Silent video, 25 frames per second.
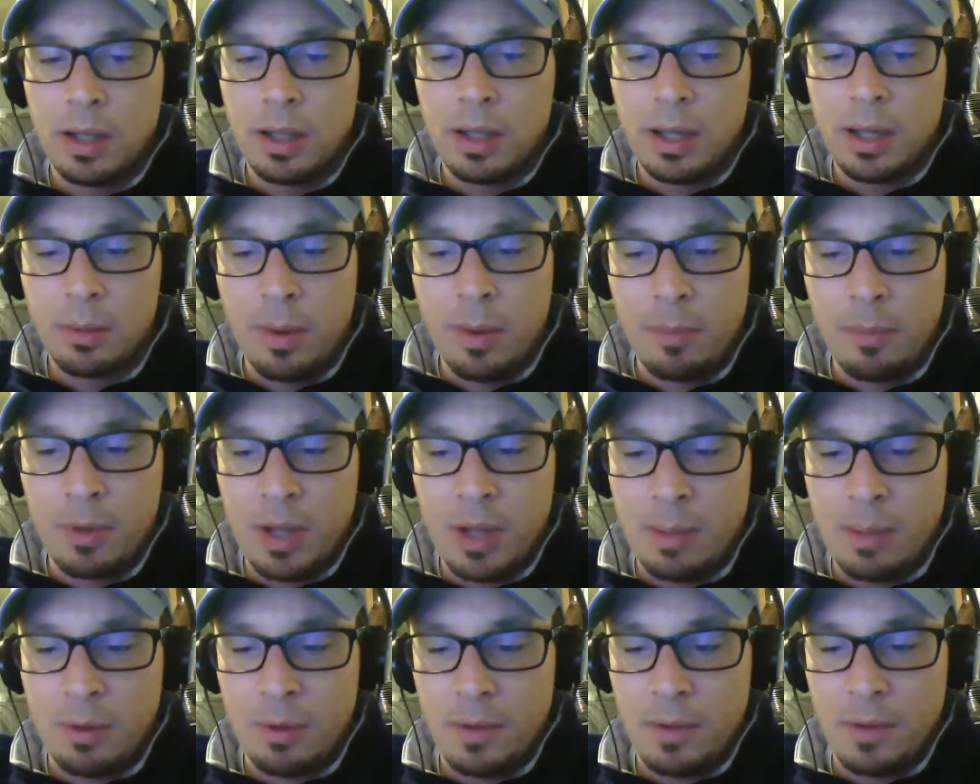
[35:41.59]
remember
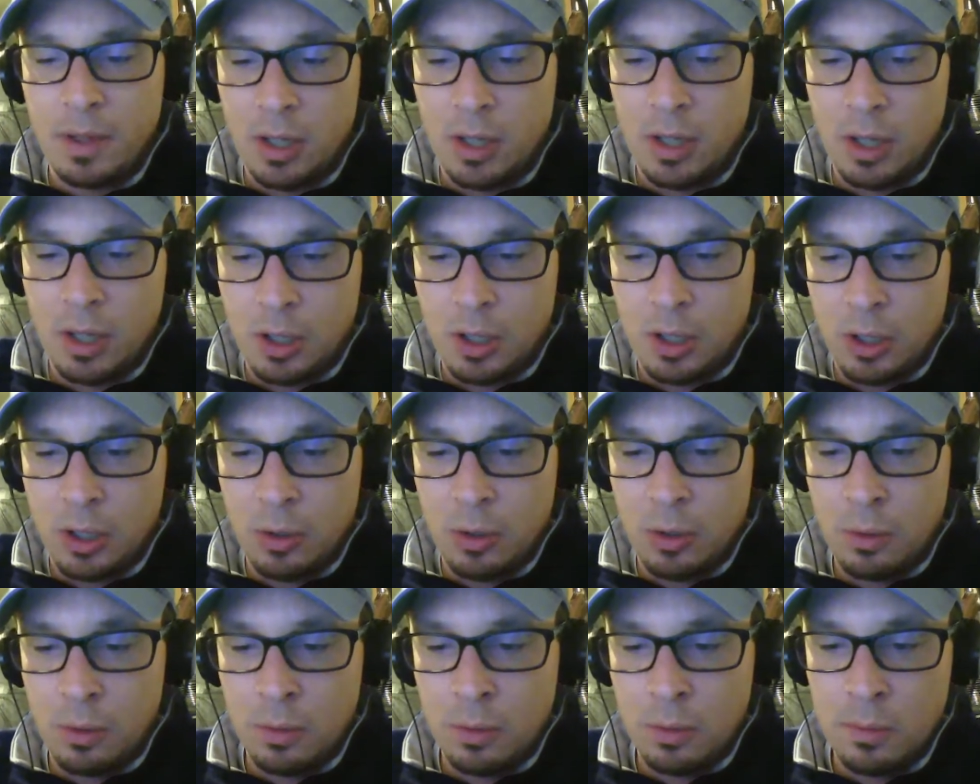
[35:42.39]
that movie
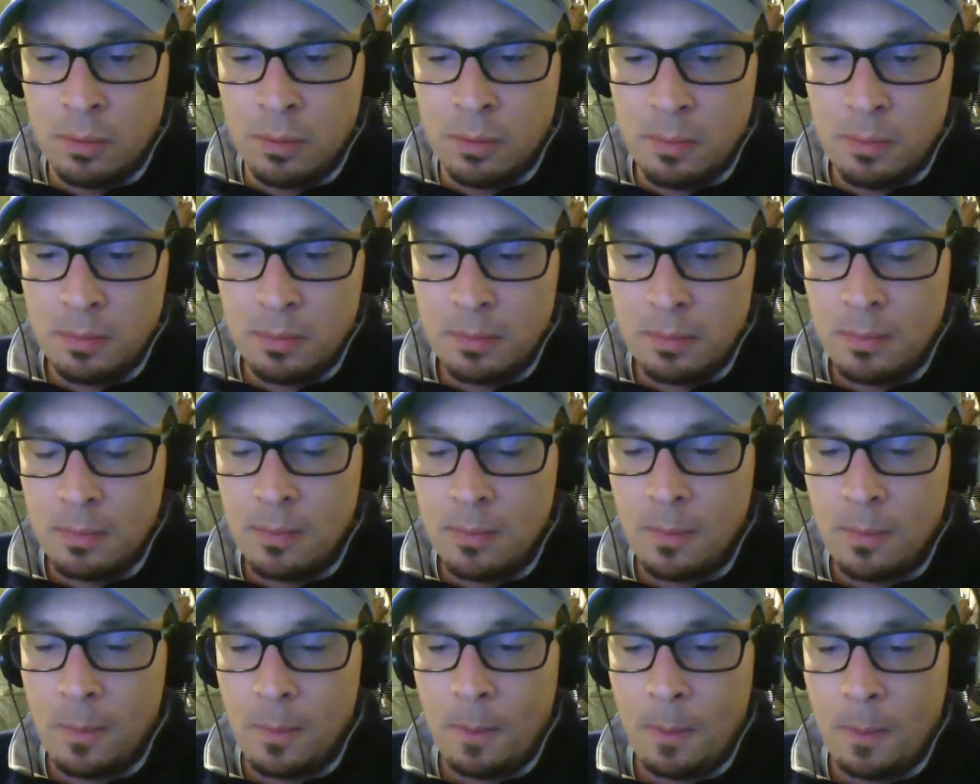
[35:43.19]
Cocoon?
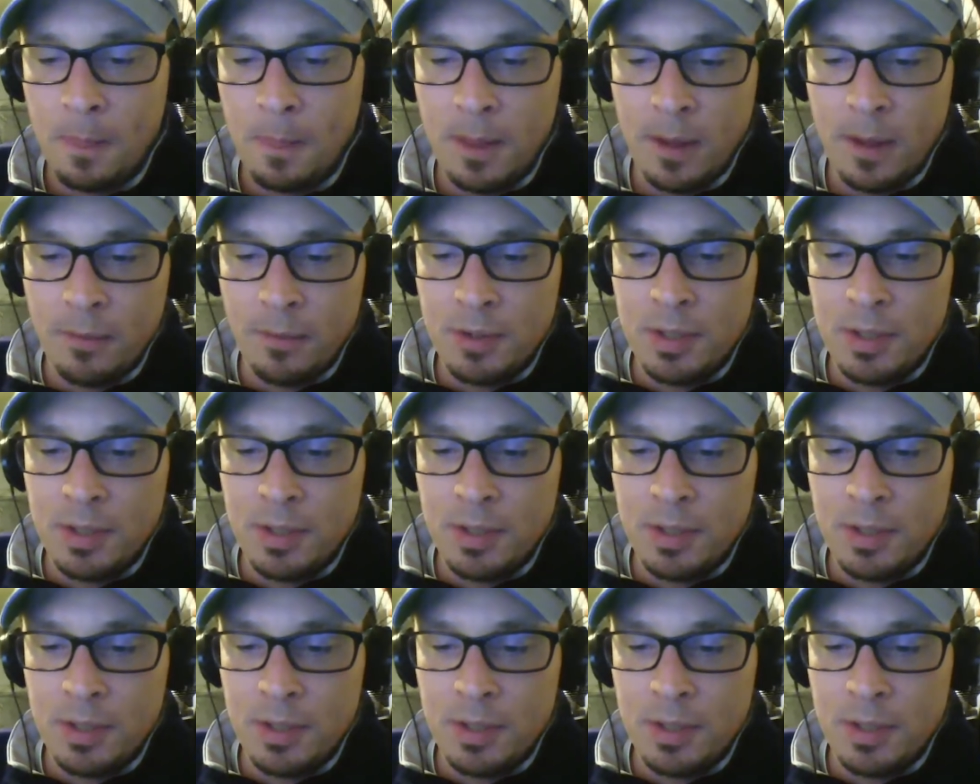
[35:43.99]
You ever